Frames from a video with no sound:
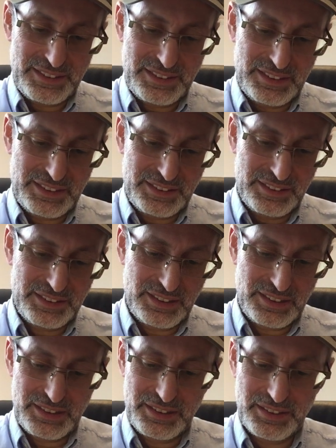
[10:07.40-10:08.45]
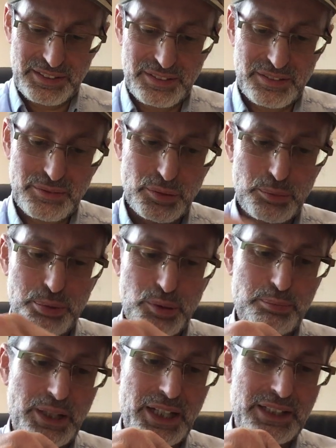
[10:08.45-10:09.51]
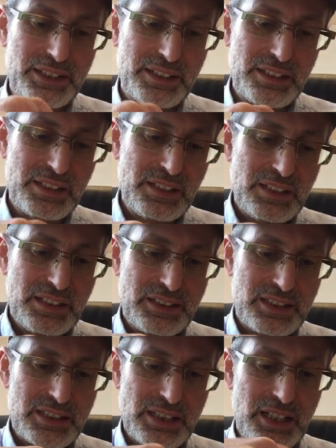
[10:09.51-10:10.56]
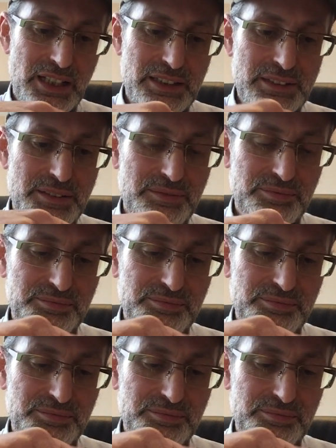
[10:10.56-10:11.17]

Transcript: And we'll put back the Zlide.